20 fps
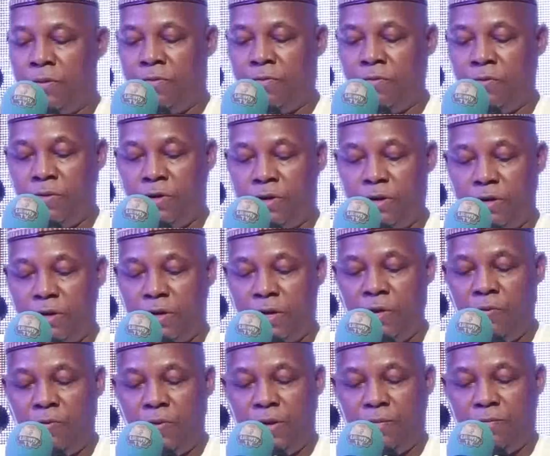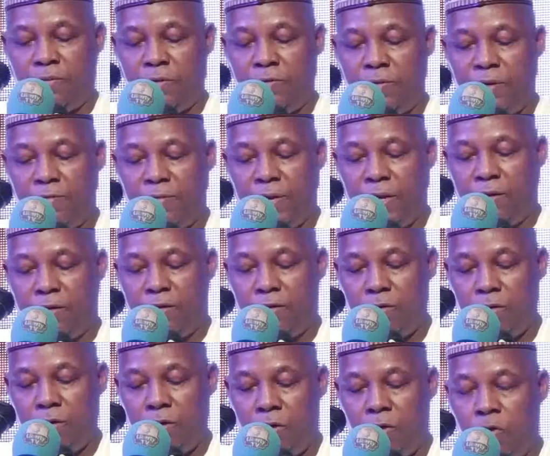the book, he went from the man
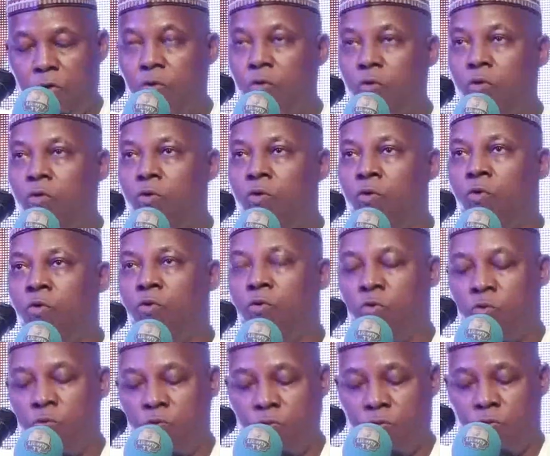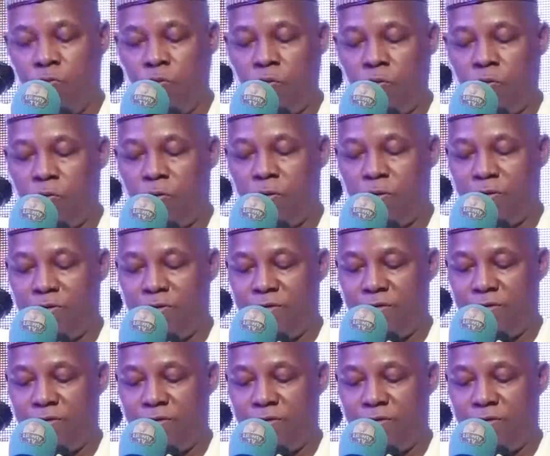who could do no wrong,